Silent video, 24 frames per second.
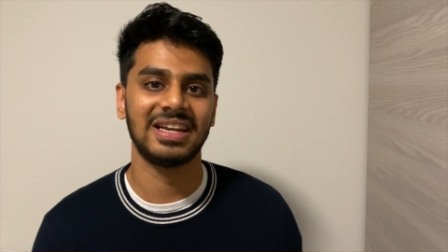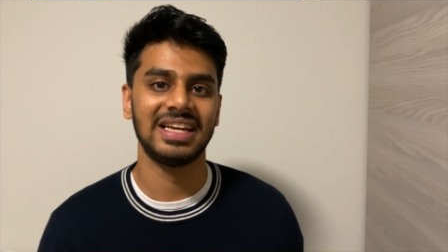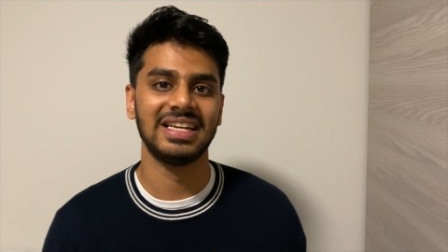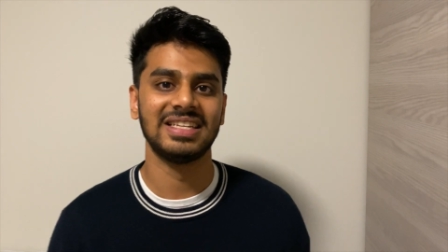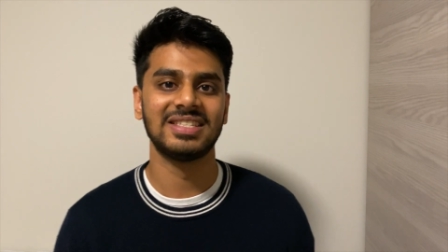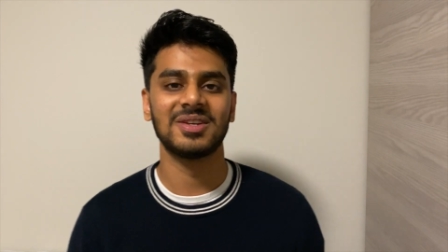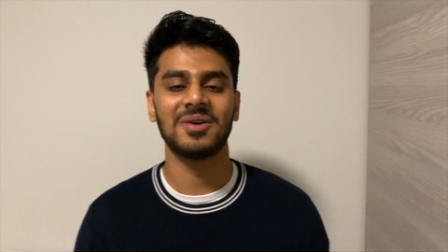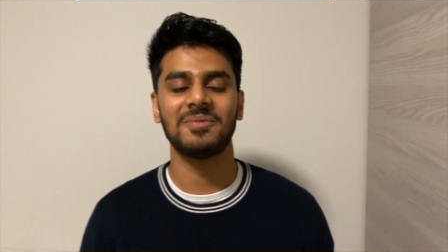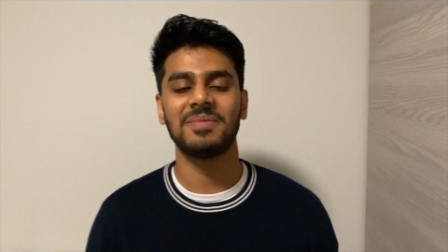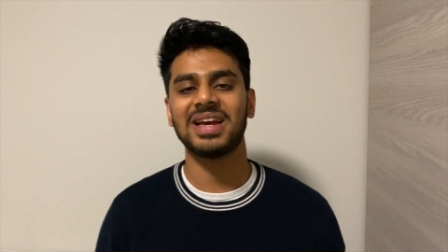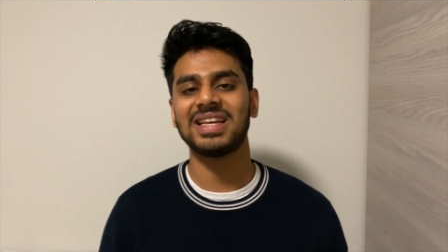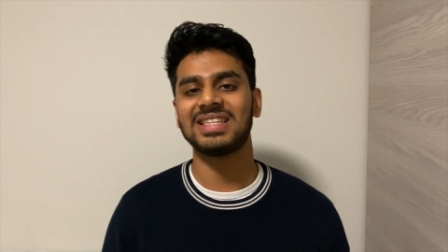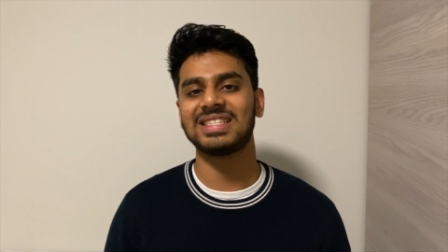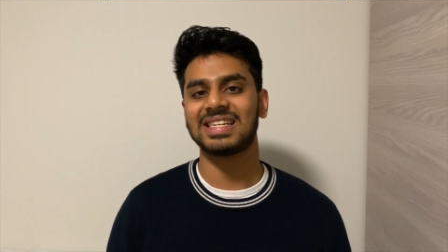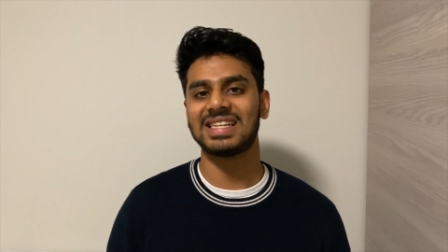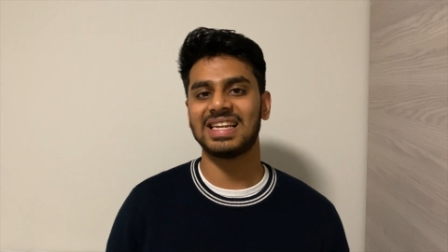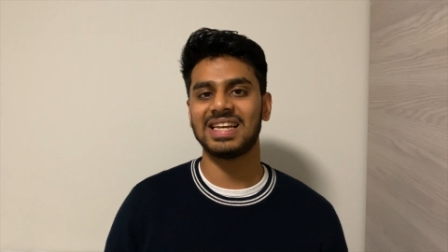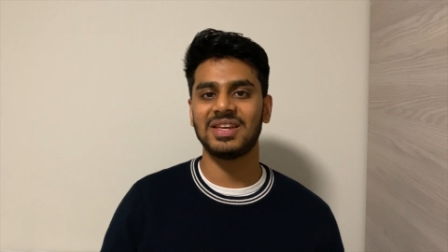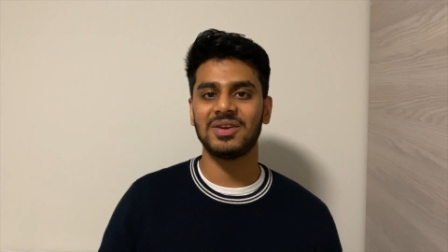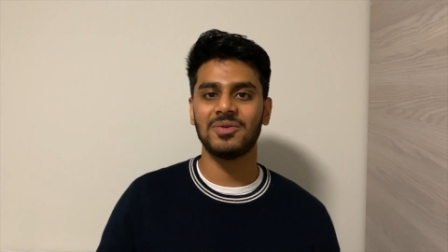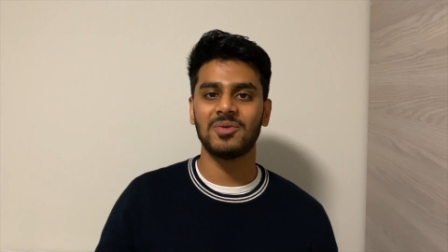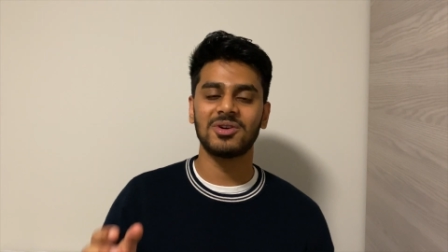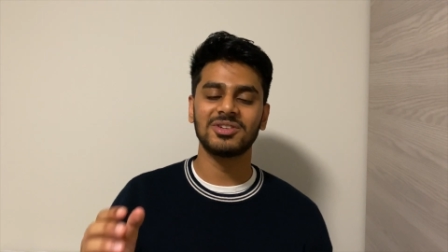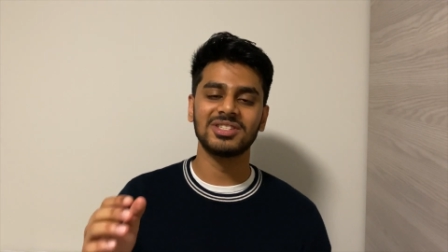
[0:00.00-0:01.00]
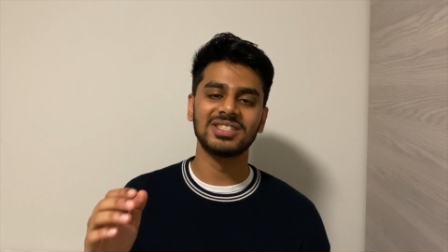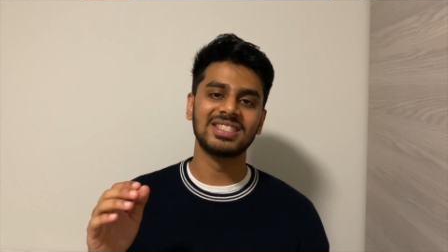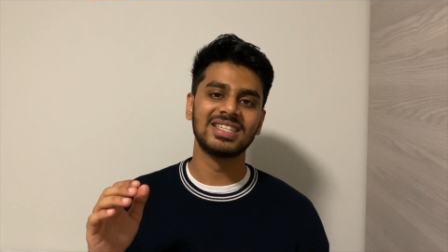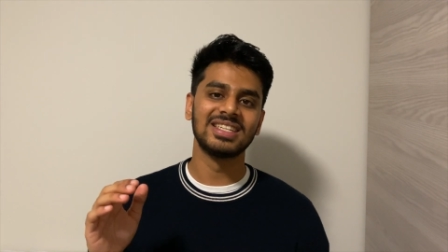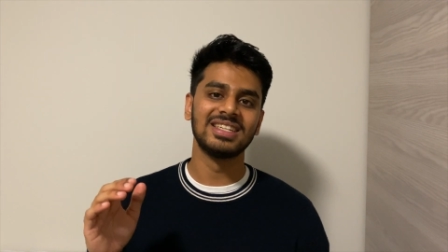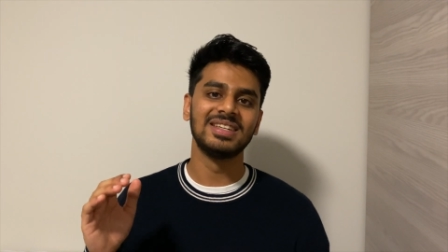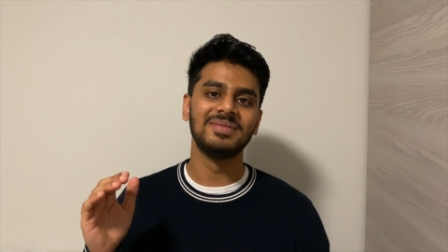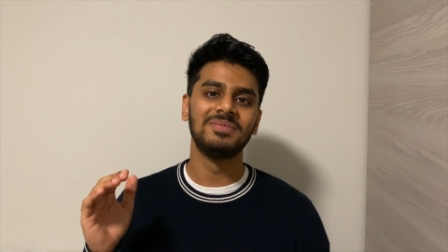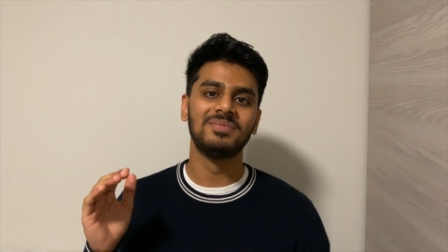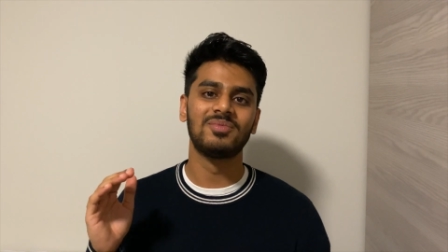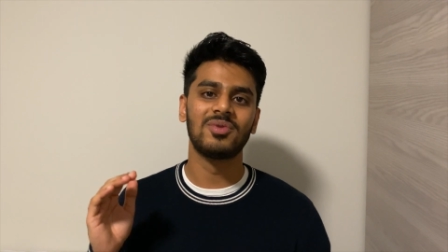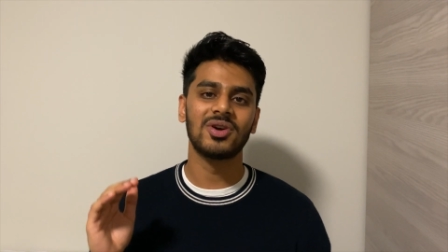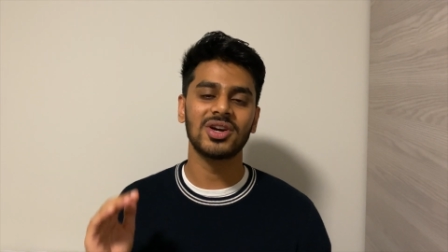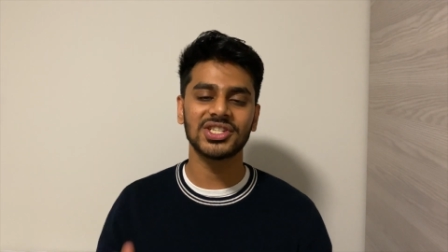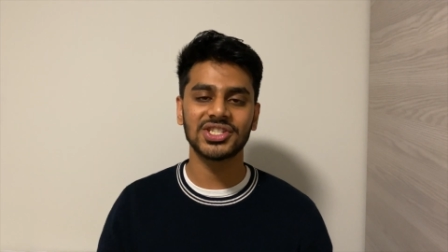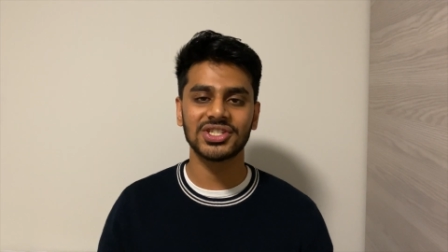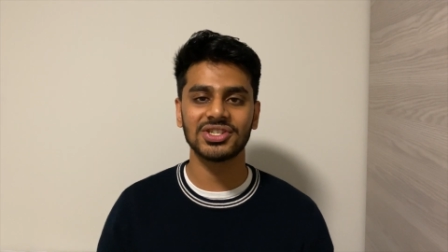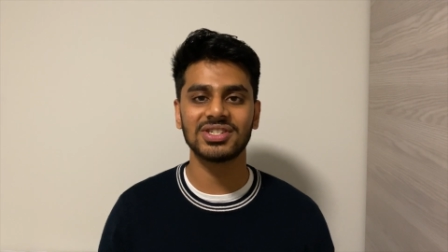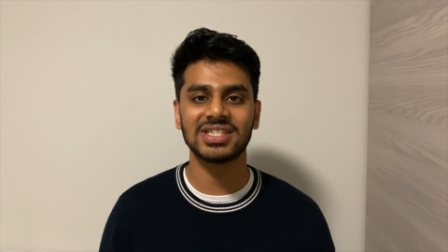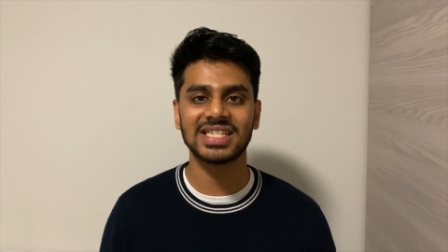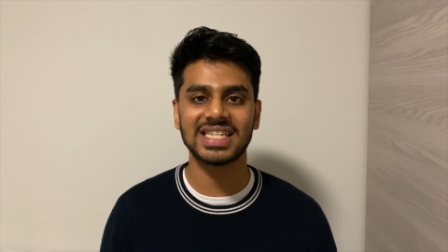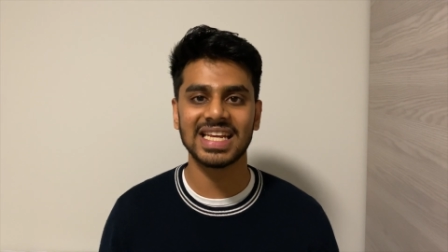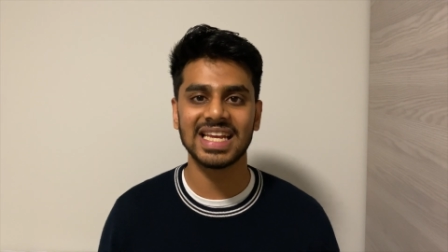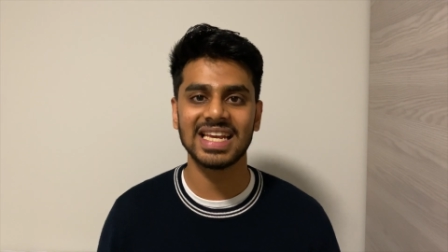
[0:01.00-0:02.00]
So basically, you want to brush your
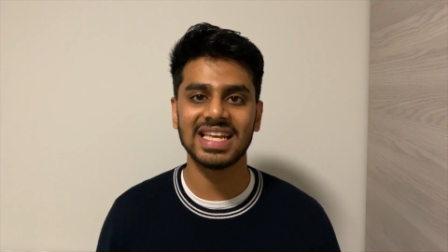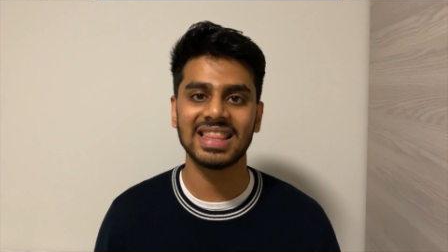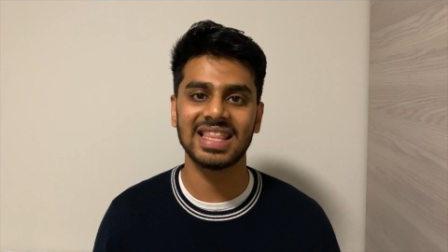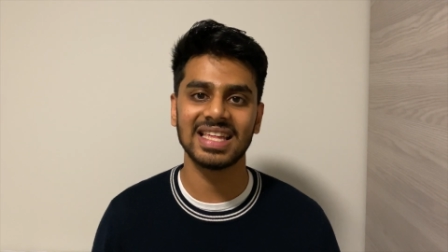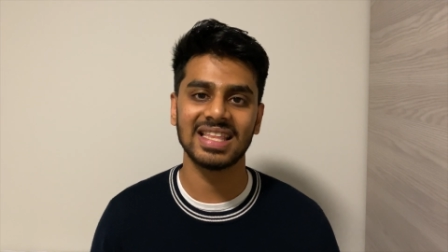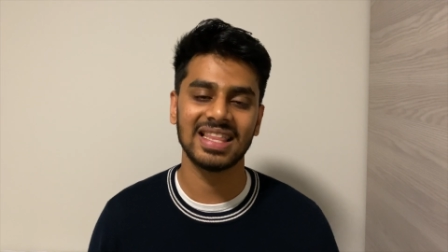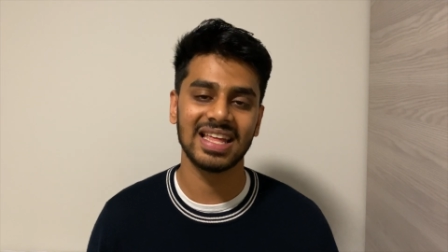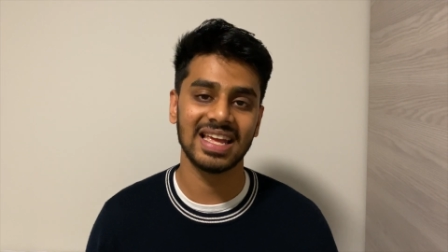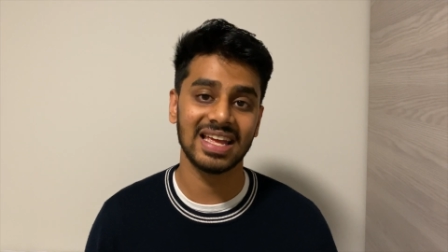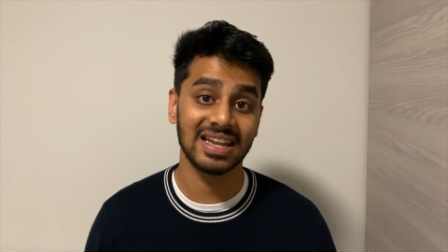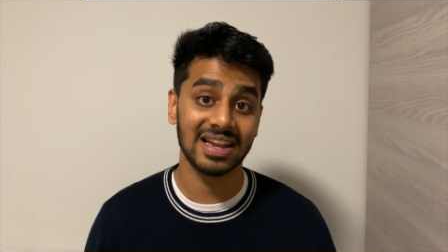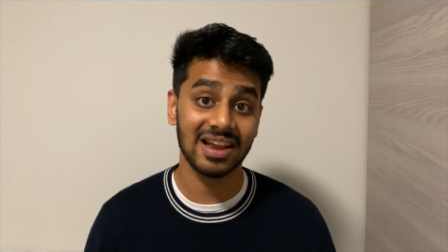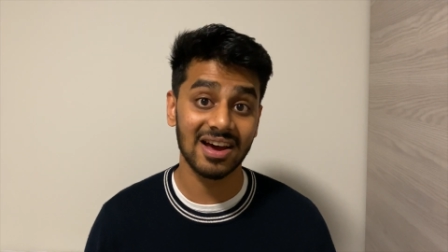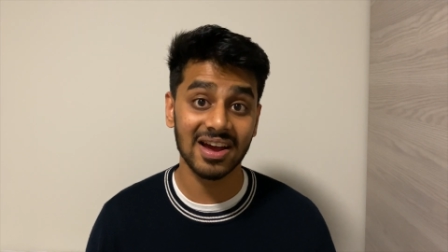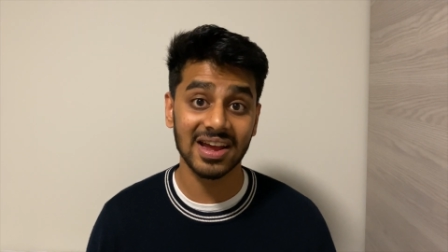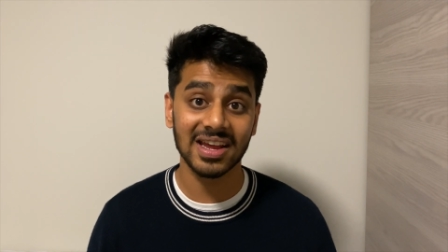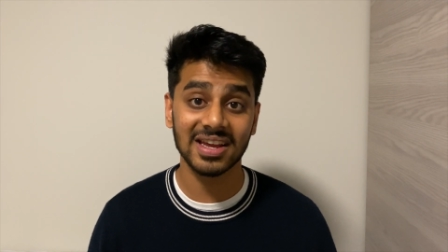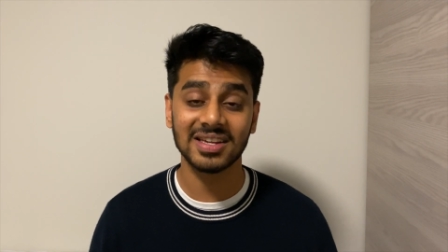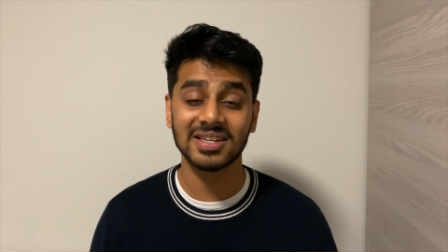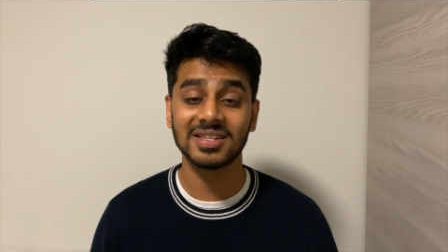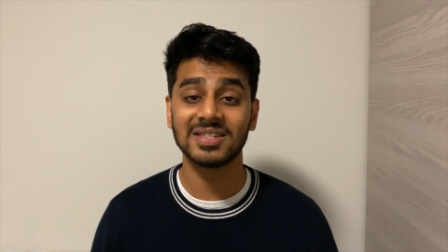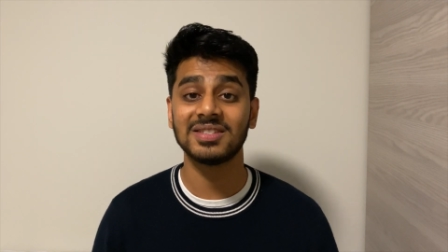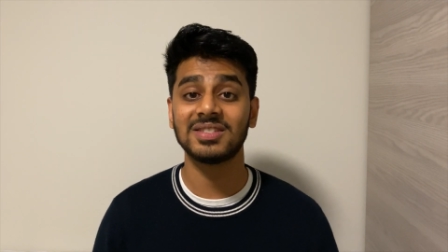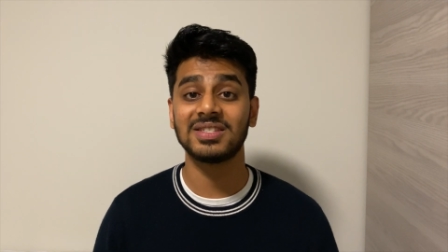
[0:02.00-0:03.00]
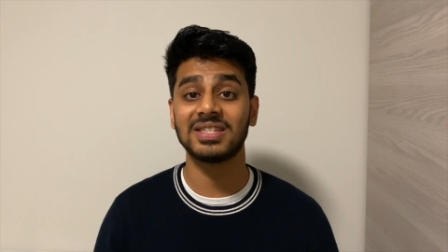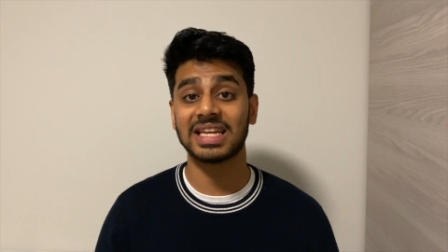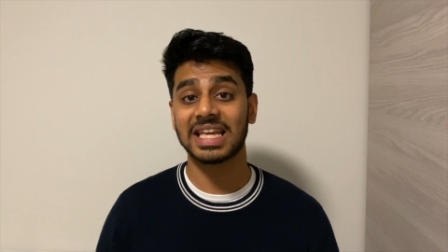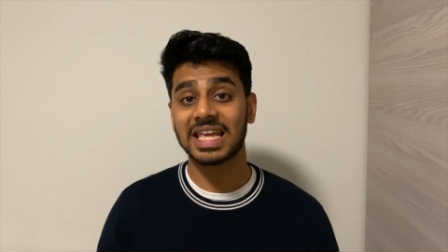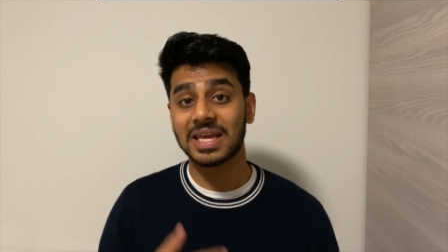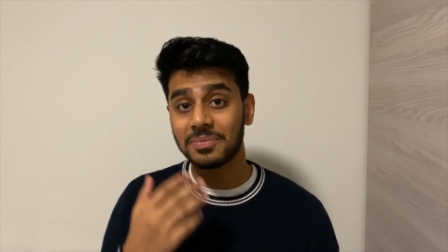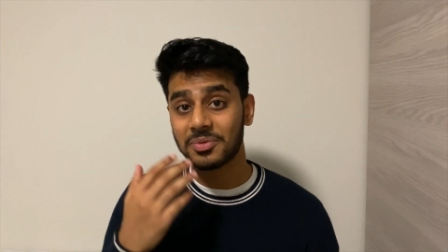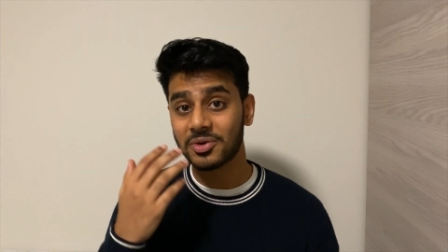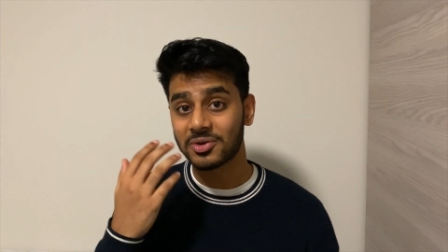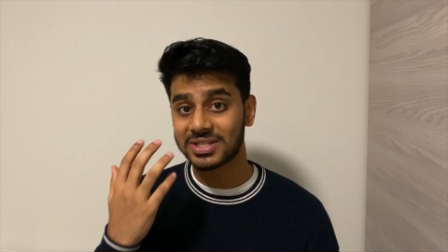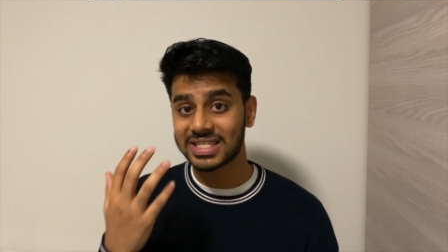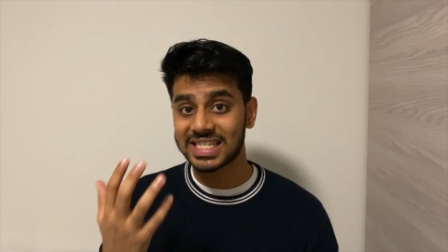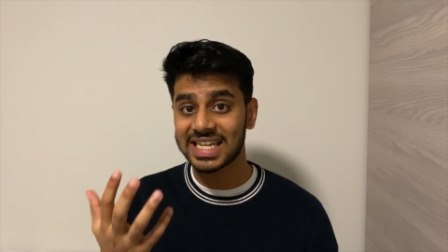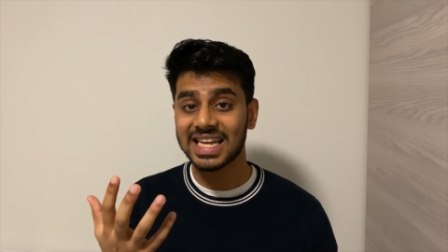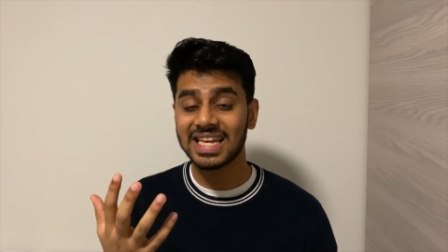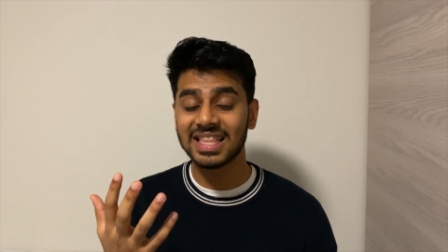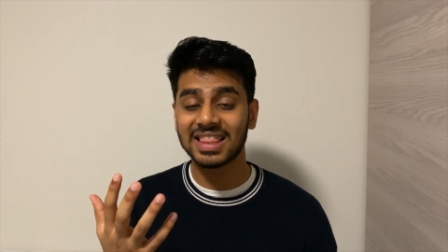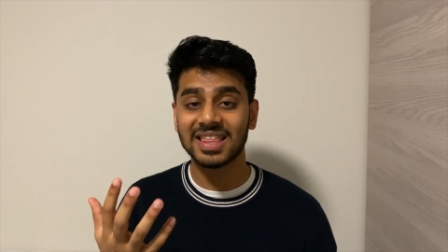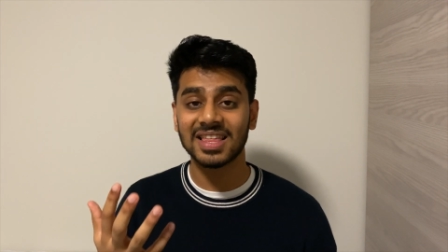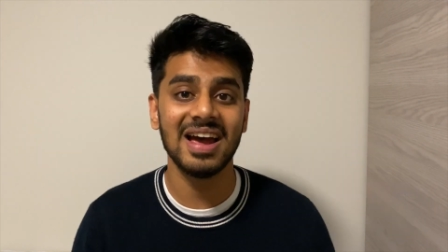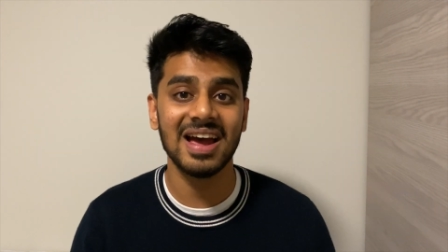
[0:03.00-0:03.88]
teeth in the night to keep your teeth,